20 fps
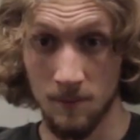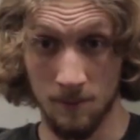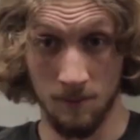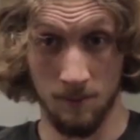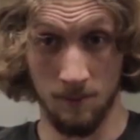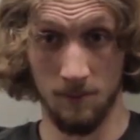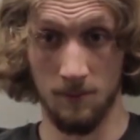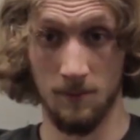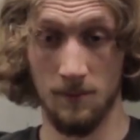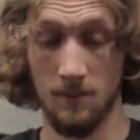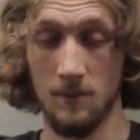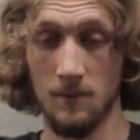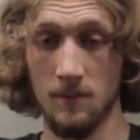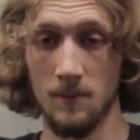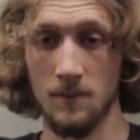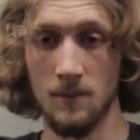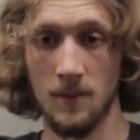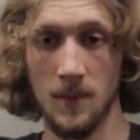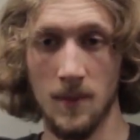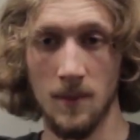Yeah. I made it
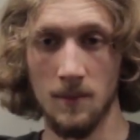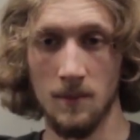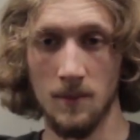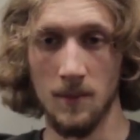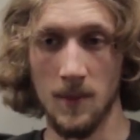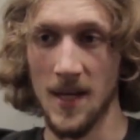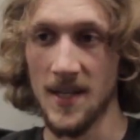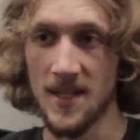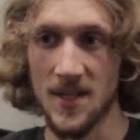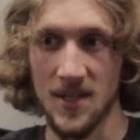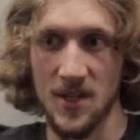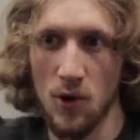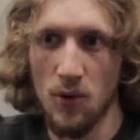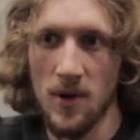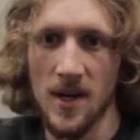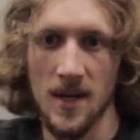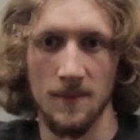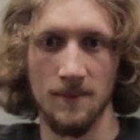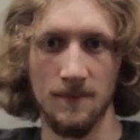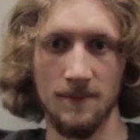myself. Cool. Let's
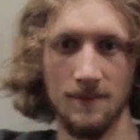do it.